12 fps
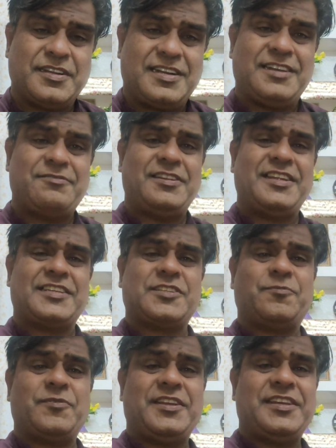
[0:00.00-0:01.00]
I will
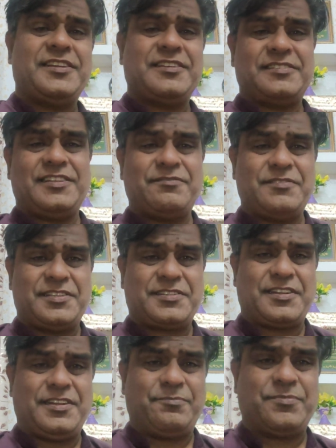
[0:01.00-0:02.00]
explain in this
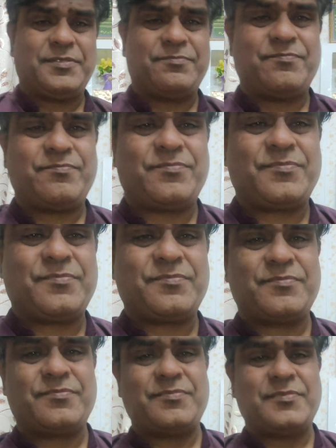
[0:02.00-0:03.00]
clip
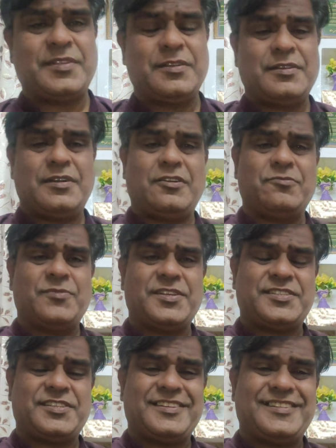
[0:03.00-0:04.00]
how
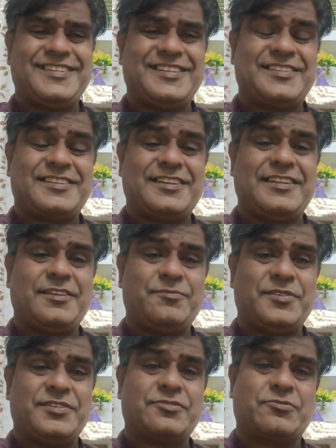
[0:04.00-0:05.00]
much this
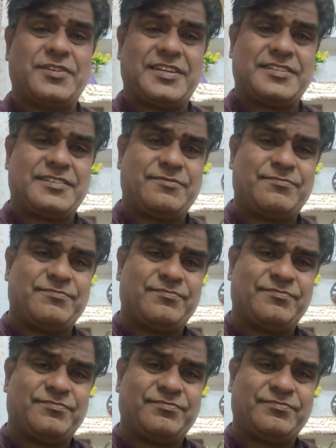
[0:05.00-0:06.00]
claim is correct.
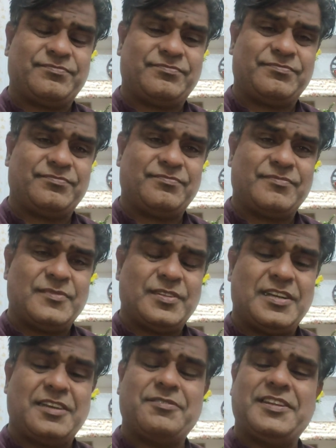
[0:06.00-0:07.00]

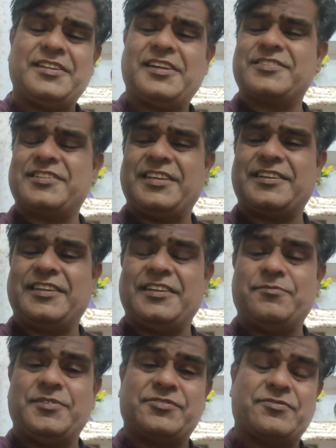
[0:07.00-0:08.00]
I will not say
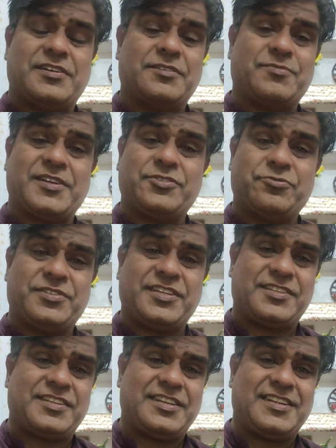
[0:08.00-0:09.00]
claim is wrong, but you
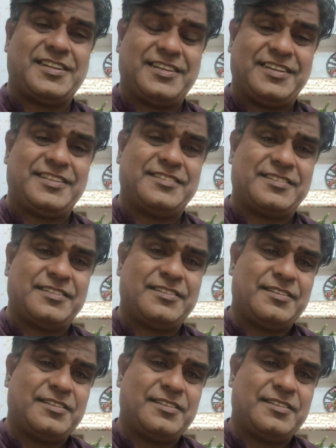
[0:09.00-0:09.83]
just analyze